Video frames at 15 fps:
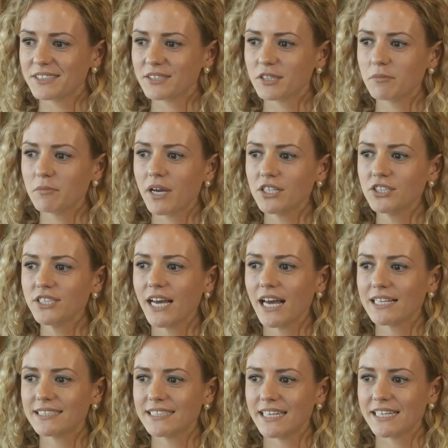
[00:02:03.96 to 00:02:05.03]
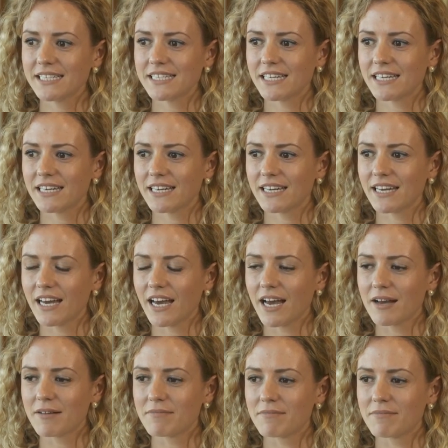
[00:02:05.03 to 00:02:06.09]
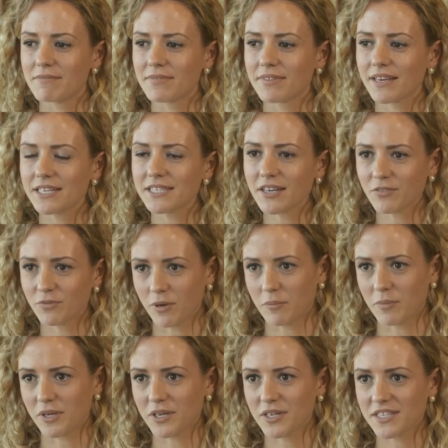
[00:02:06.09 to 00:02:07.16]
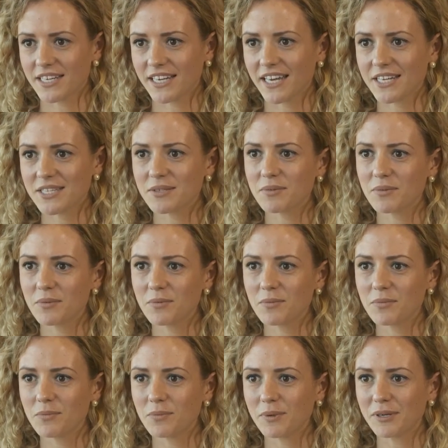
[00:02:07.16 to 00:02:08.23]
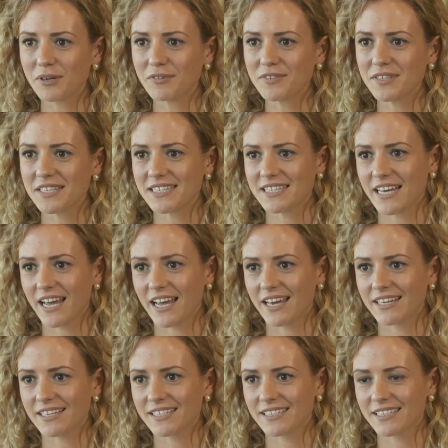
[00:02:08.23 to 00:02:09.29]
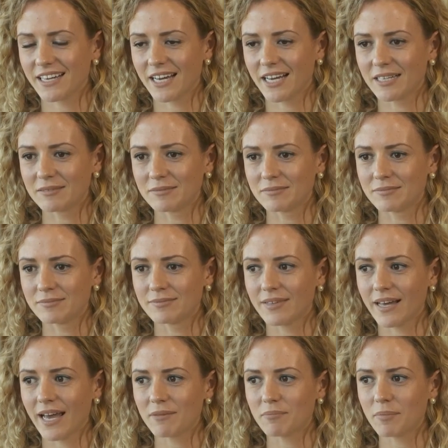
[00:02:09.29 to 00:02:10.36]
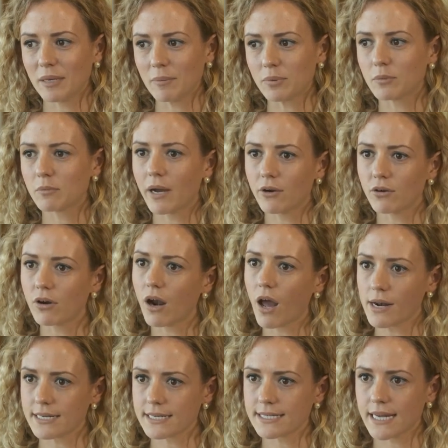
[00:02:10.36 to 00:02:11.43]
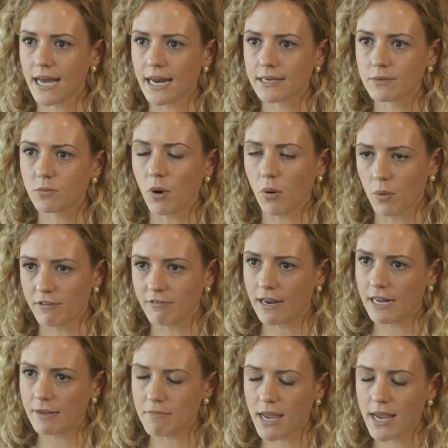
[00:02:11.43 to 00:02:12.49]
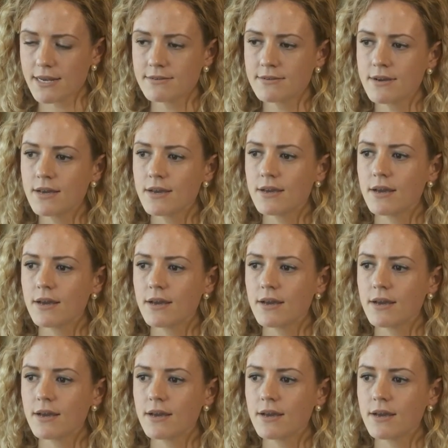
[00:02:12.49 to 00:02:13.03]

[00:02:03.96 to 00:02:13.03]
So commerciality is a tough one because I guess we often say it and people might not understand what we really mean.